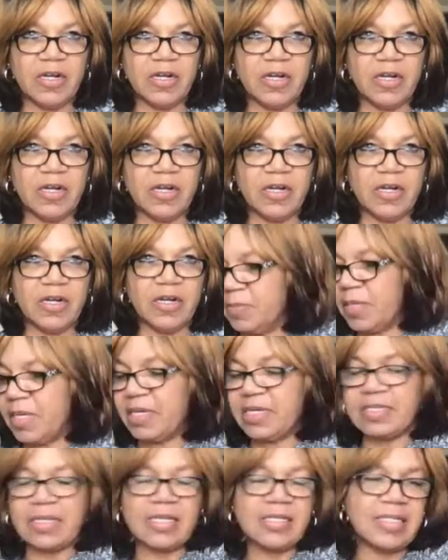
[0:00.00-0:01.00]
don't even know
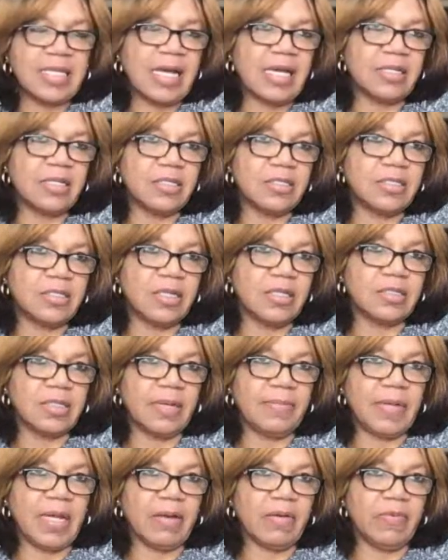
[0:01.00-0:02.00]
because I start to stutter.
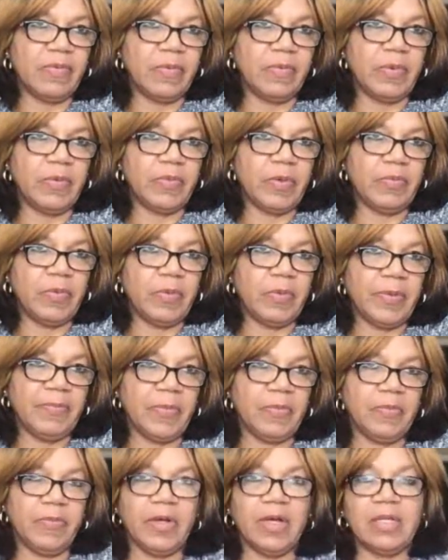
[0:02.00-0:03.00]
I'm like, ooh, ooh,
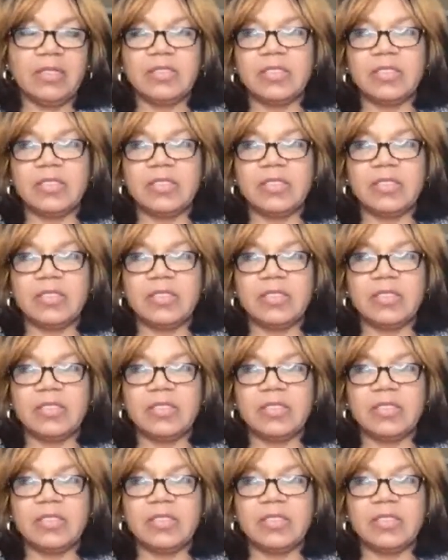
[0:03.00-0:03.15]
ooh, ooh.